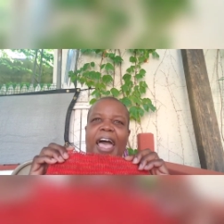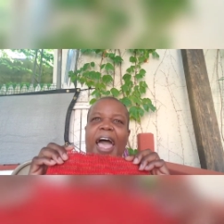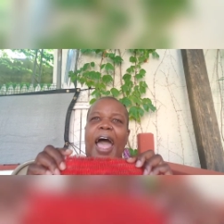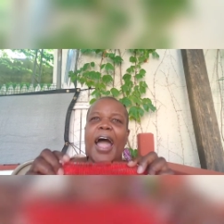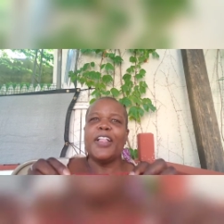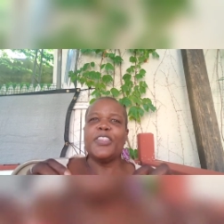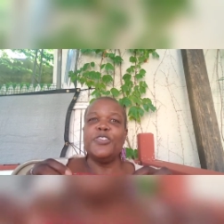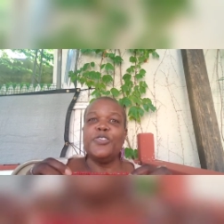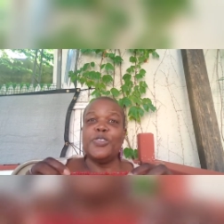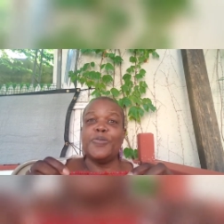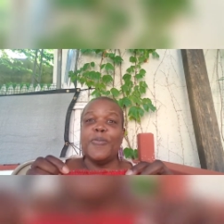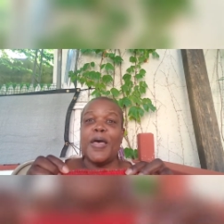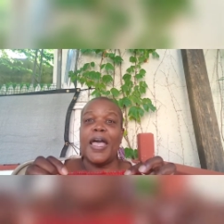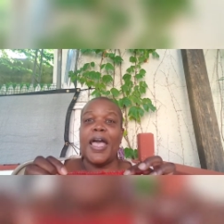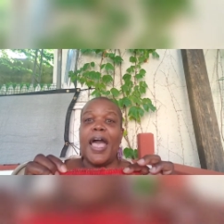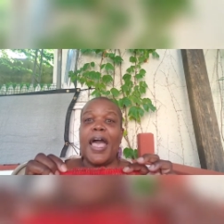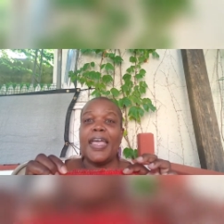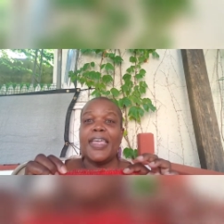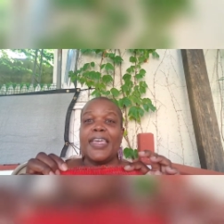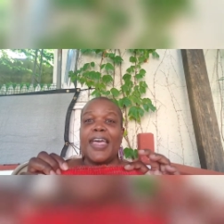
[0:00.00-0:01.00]
I'll use my
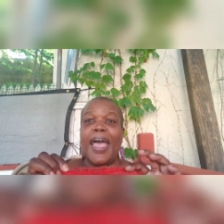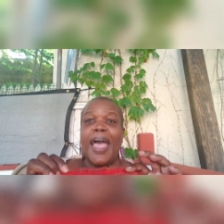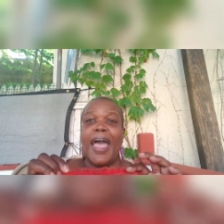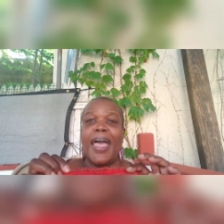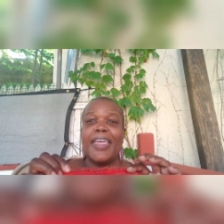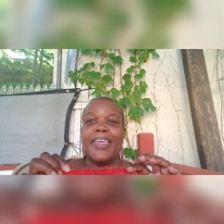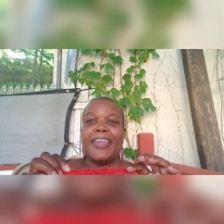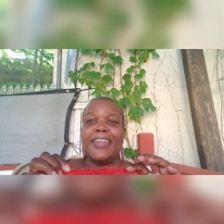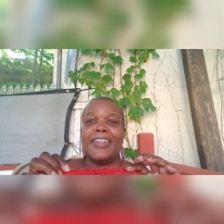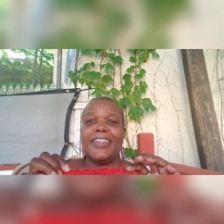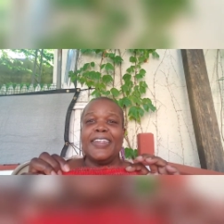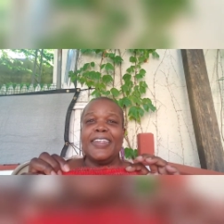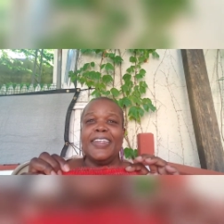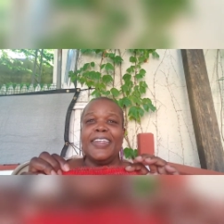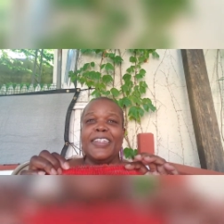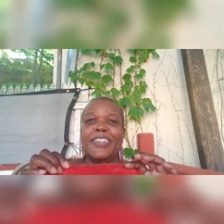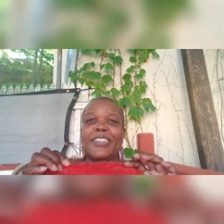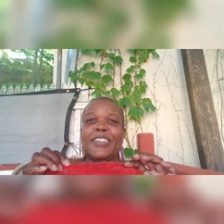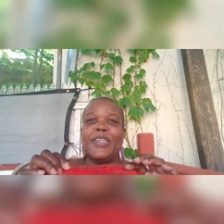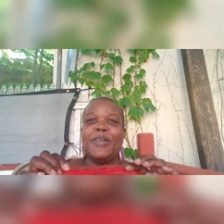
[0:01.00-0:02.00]
HiyaHiya
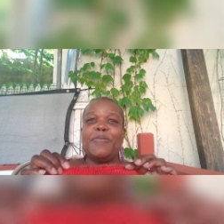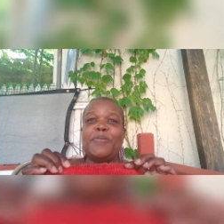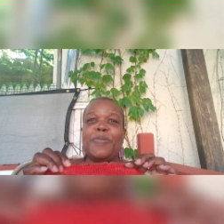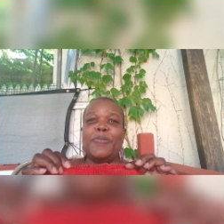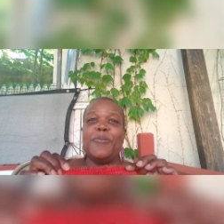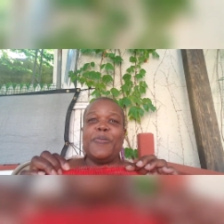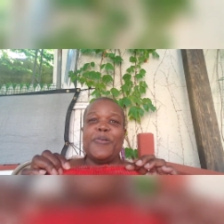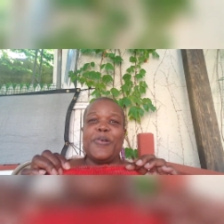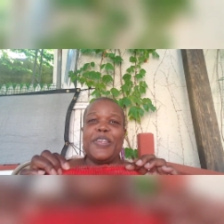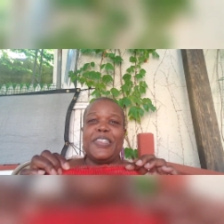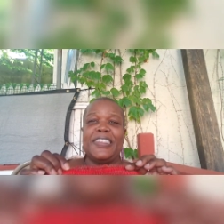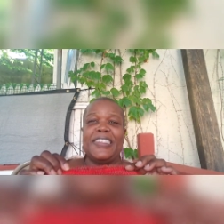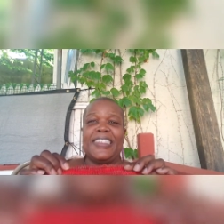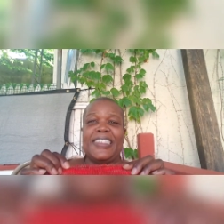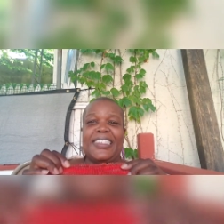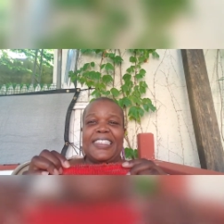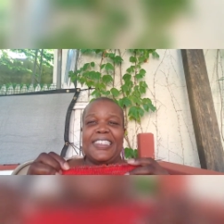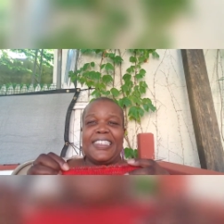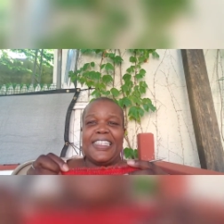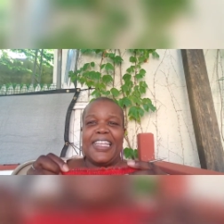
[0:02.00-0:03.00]
double points
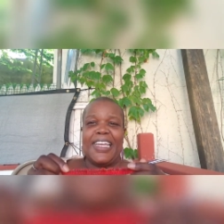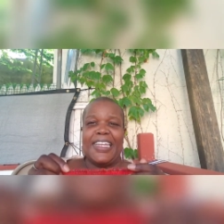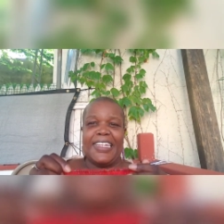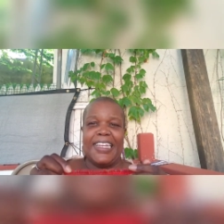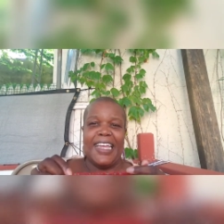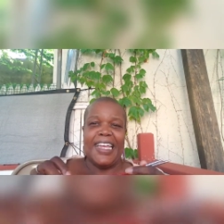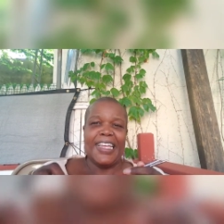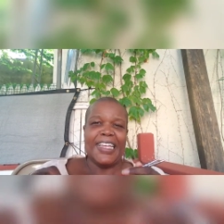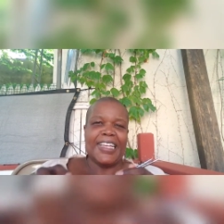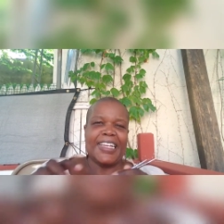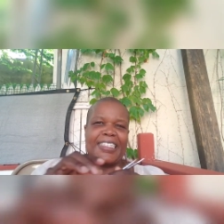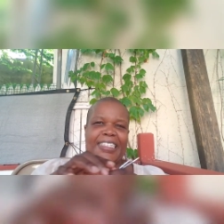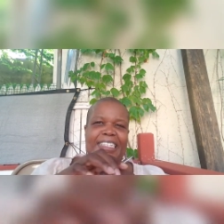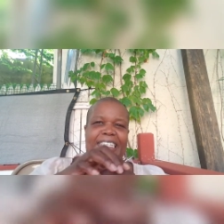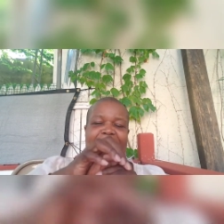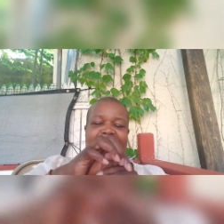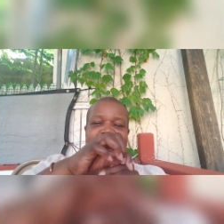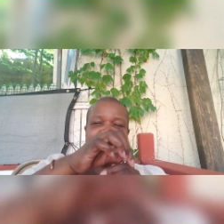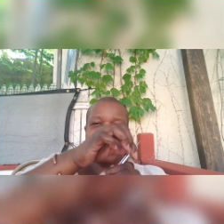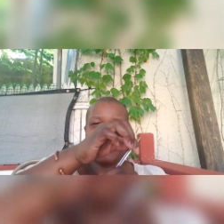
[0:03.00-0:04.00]
instead because
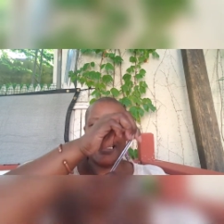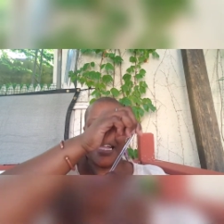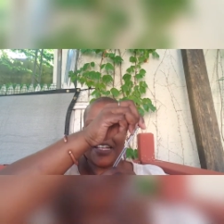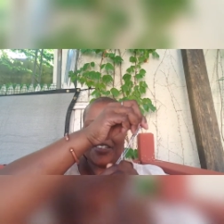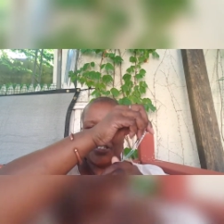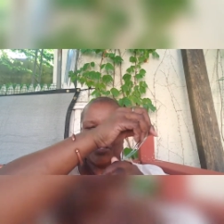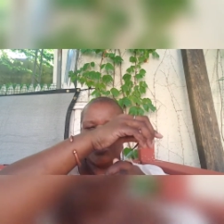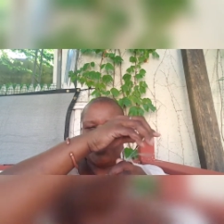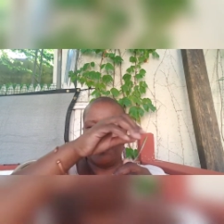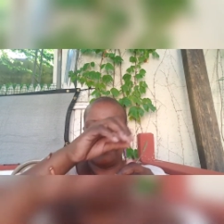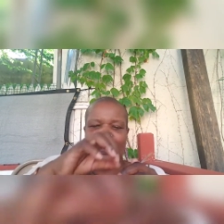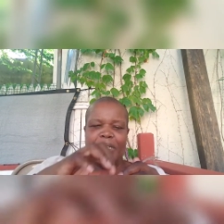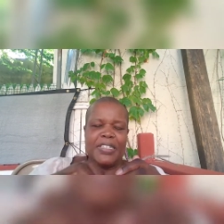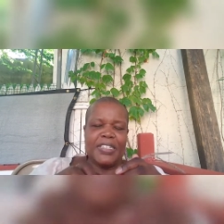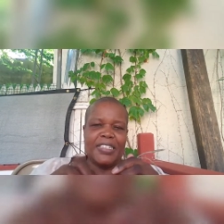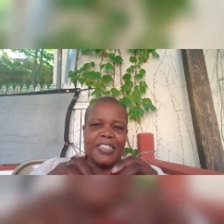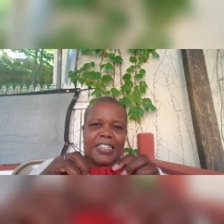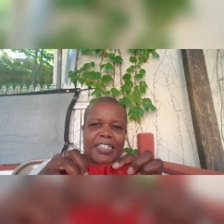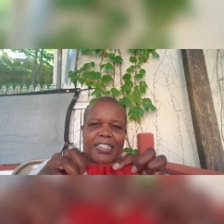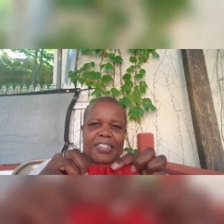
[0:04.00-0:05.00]
this looks like too
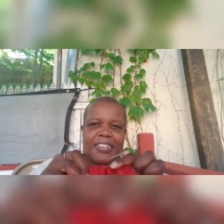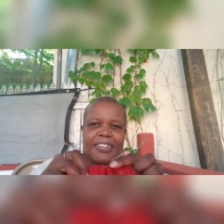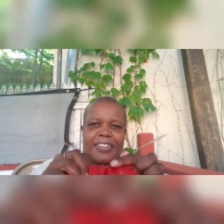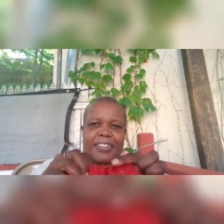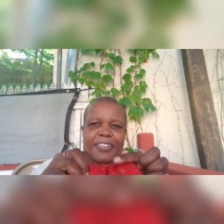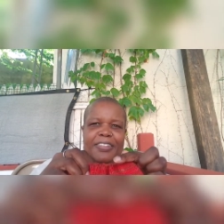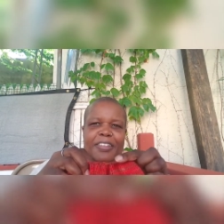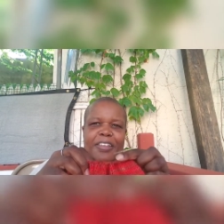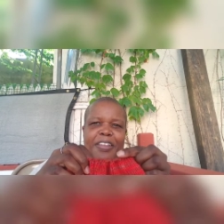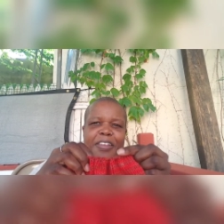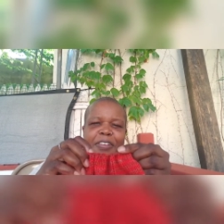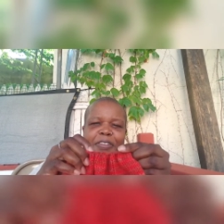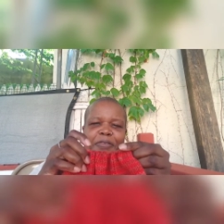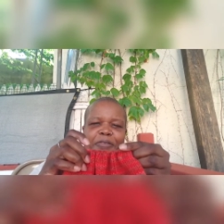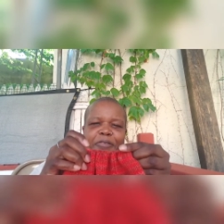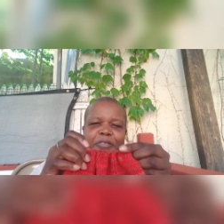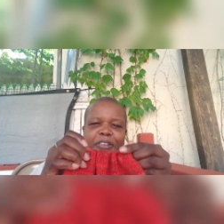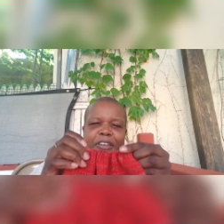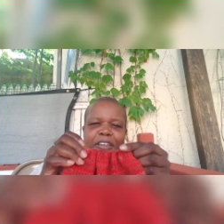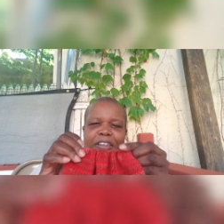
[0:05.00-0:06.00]
much needle
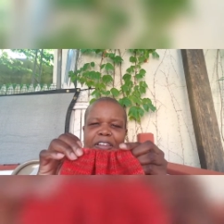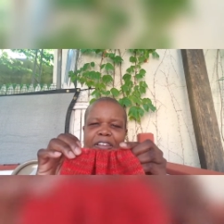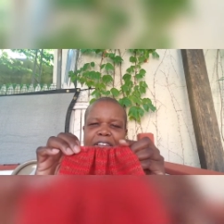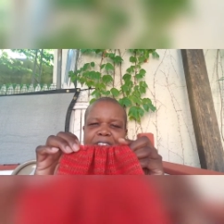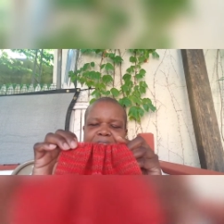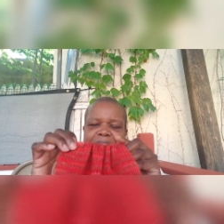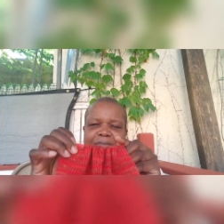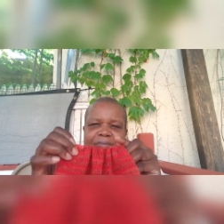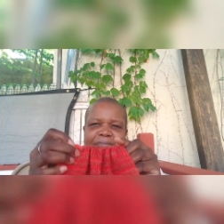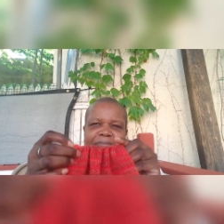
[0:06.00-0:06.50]
for